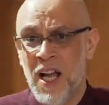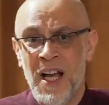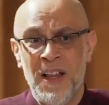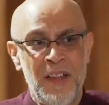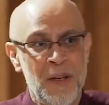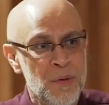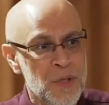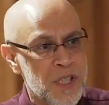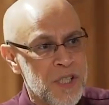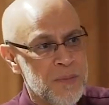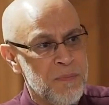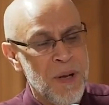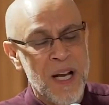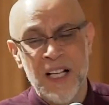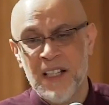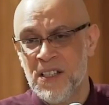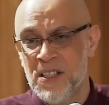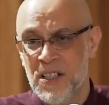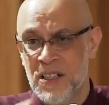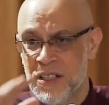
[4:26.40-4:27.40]
And they were
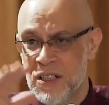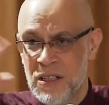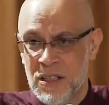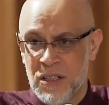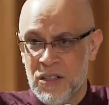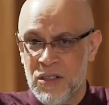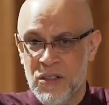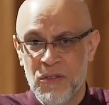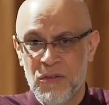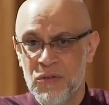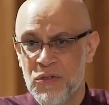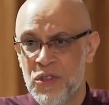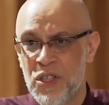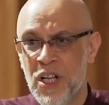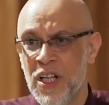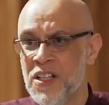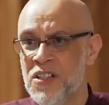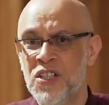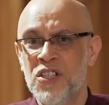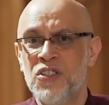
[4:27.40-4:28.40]
splattered and
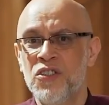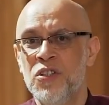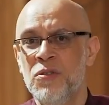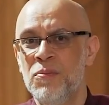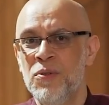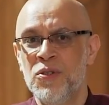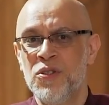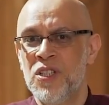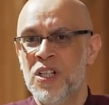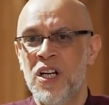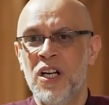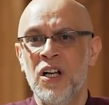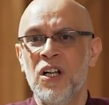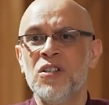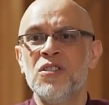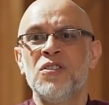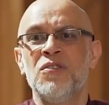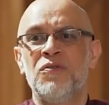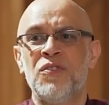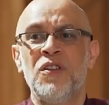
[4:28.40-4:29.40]
distributed in
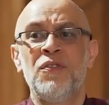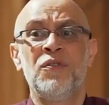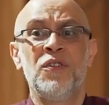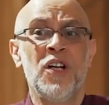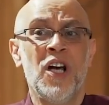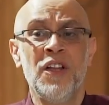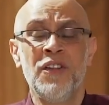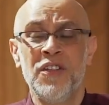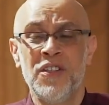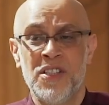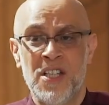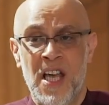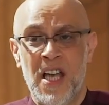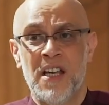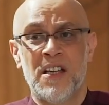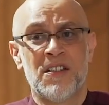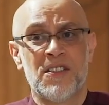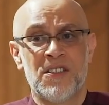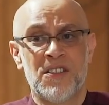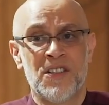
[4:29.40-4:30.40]
lots of different other
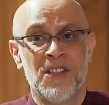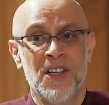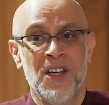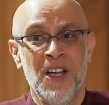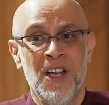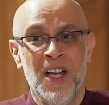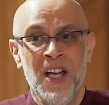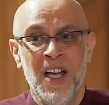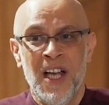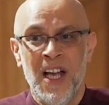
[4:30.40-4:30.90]
texts.